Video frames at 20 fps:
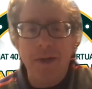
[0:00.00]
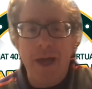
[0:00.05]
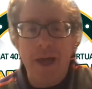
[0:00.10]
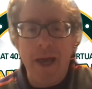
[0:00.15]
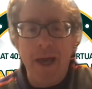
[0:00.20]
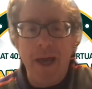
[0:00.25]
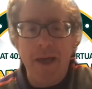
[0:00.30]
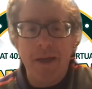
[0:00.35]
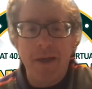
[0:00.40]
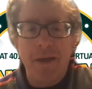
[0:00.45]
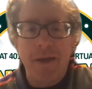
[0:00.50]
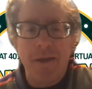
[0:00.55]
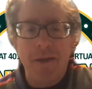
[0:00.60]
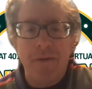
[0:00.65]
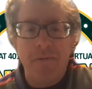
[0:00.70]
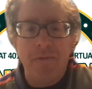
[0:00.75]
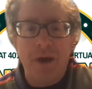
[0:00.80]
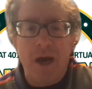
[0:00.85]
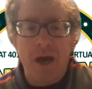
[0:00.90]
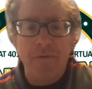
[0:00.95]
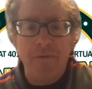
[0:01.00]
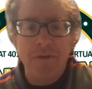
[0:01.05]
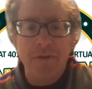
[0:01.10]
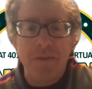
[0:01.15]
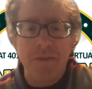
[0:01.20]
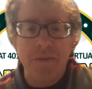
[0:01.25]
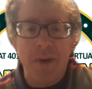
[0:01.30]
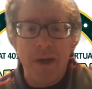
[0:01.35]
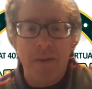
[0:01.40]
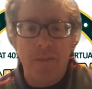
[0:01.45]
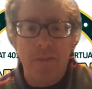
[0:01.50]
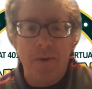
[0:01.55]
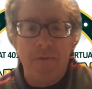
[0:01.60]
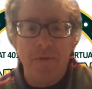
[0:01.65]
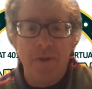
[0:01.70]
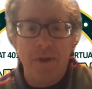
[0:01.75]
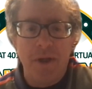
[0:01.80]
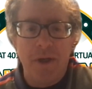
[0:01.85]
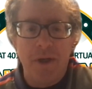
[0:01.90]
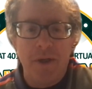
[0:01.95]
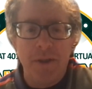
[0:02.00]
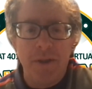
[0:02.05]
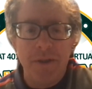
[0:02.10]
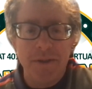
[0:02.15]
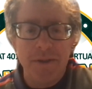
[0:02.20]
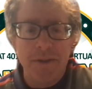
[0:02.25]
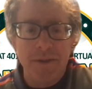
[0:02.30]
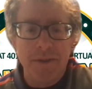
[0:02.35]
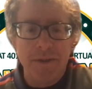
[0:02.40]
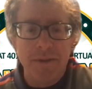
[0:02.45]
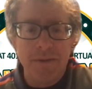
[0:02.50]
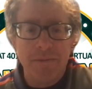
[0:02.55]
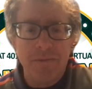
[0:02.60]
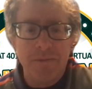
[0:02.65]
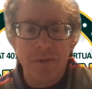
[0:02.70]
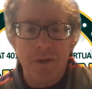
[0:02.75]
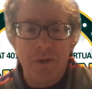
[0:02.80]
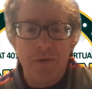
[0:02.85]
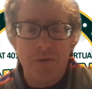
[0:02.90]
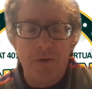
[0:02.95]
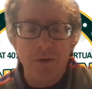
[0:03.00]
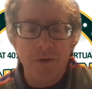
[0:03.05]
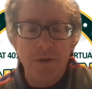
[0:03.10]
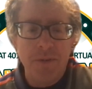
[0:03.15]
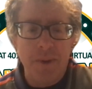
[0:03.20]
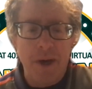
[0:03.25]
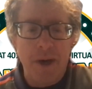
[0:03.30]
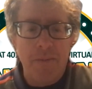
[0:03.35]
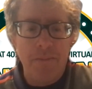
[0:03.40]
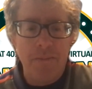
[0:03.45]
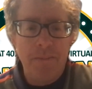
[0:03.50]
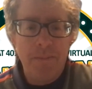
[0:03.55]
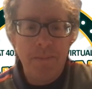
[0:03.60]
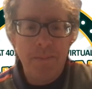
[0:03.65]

Hank? You've obviously met him over the years, and your thoughts about him.